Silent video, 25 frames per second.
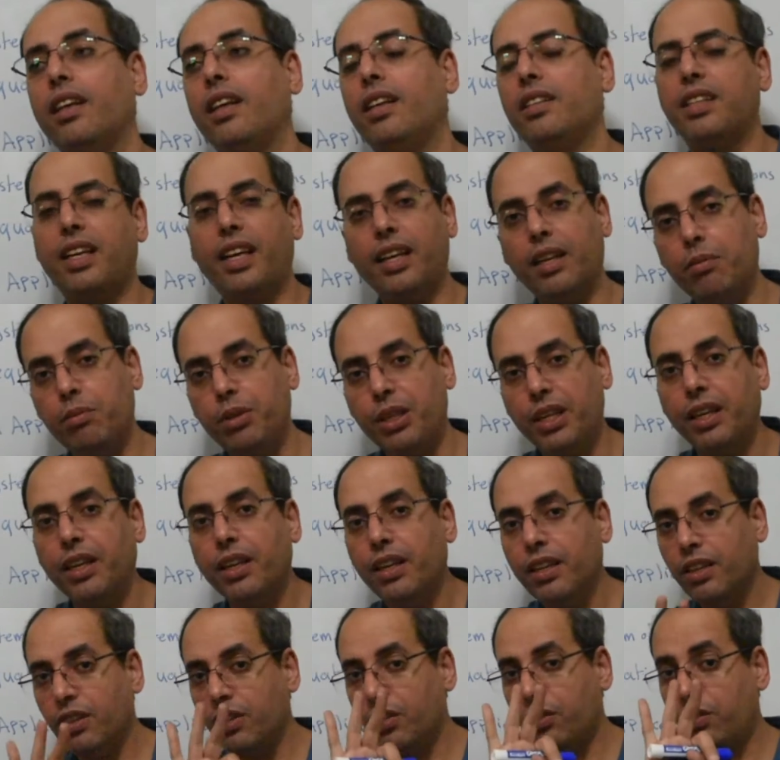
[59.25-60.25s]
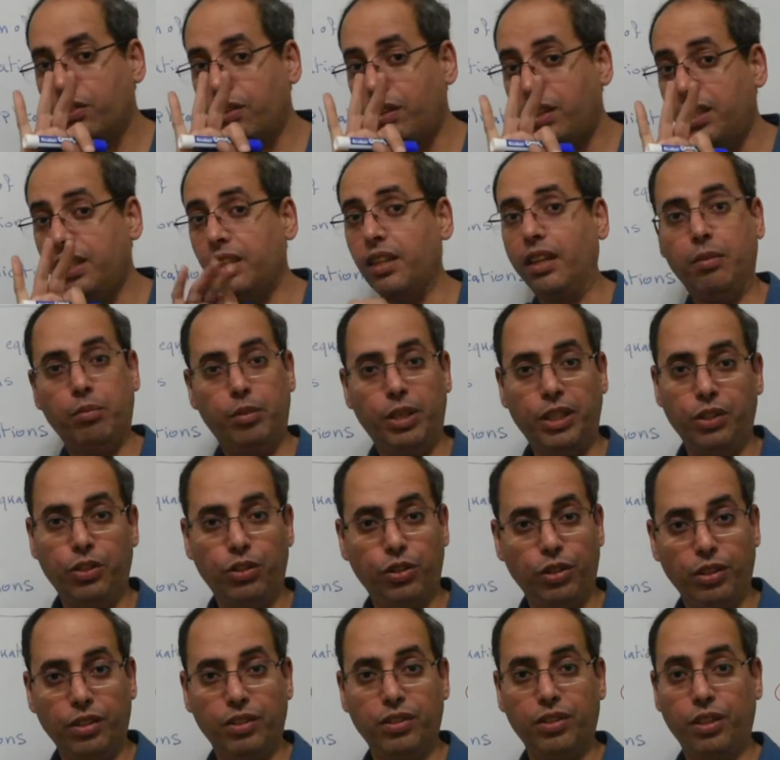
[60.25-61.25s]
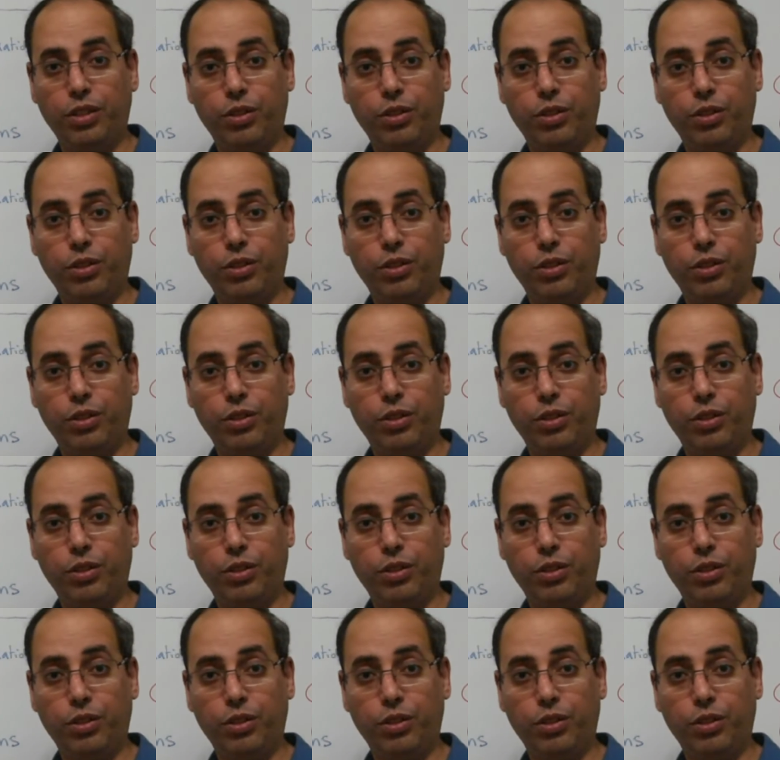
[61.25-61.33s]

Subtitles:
going to be three dimensions.